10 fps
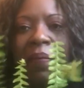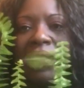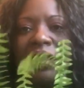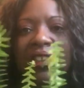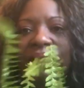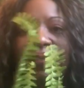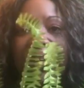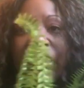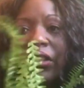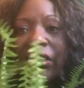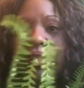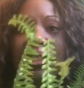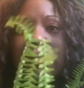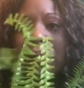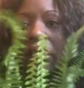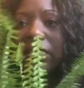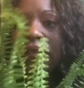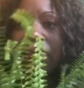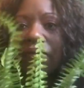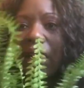But this is very close to the
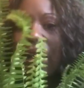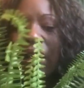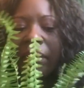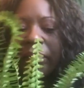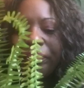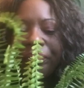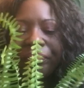Boston fern,